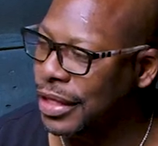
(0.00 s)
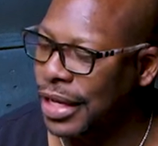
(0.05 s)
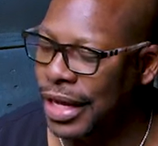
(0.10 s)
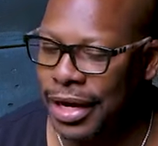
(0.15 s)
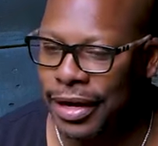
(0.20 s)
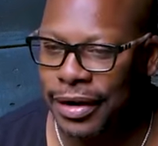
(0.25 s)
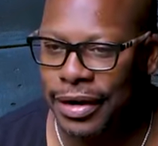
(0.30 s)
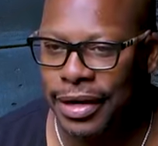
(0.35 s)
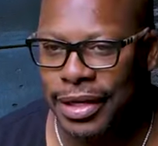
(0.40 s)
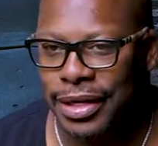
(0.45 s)
the
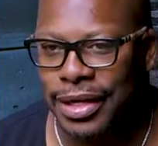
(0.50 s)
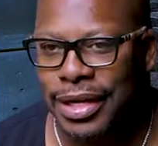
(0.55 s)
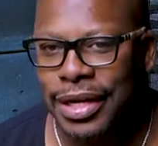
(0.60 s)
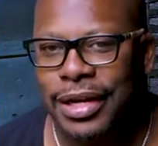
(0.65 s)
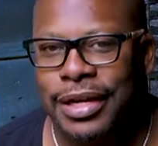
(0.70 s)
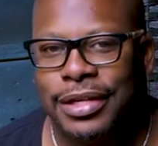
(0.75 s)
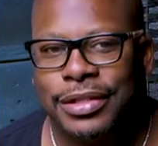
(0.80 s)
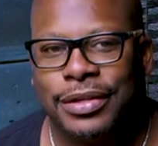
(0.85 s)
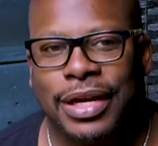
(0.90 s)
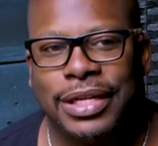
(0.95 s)
area.
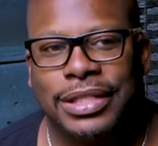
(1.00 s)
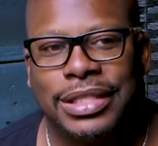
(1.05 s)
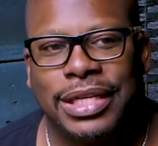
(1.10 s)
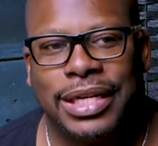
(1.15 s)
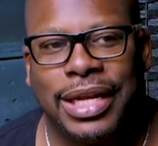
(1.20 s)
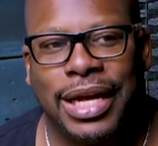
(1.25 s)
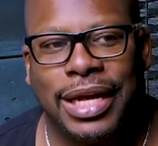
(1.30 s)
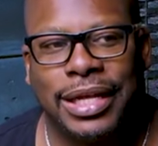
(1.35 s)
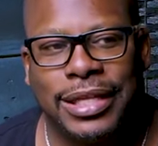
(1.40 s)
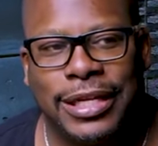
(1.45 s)
So I
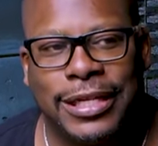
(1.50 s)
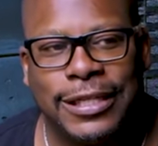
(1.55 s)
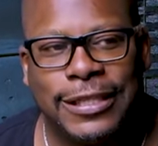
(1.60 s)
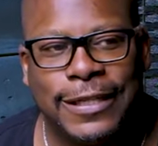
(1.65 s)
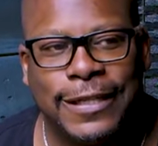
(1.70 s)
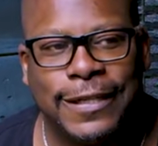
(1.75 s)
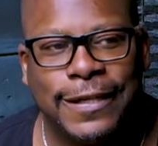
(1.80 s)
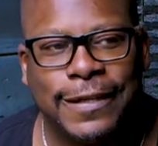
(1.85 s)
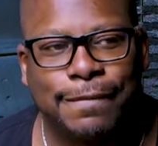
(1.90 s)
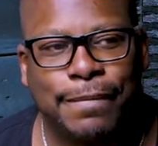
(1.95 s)
said, hey,
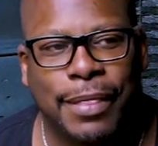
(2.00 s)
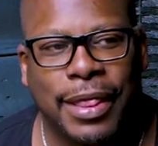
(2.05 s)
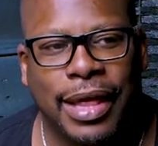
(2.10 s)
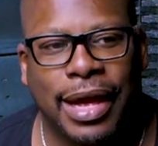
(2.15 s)
listen,